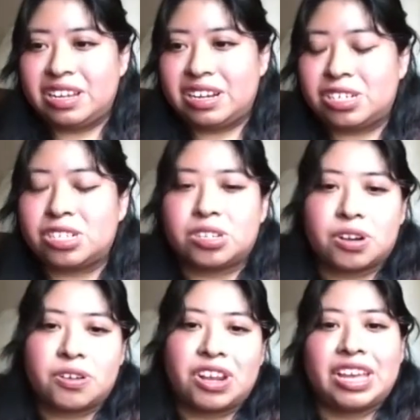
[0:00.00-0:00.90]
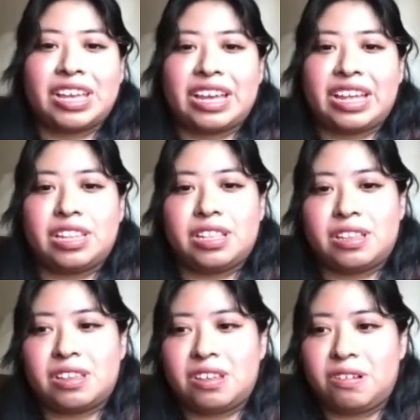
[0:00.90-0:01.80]
assuring, and
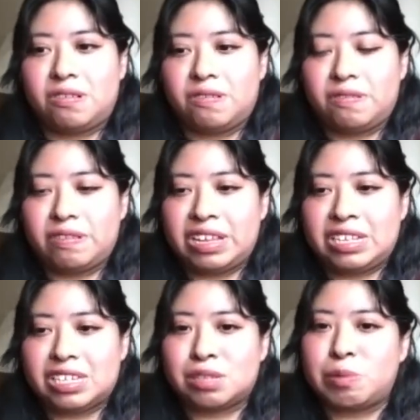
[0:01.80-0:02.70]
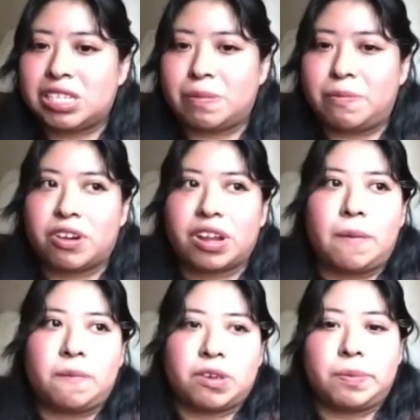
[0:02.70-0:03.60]
you know, it just makes them more
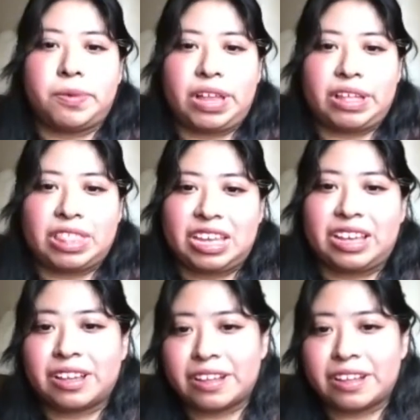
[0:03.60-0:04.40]
comfortable, I think.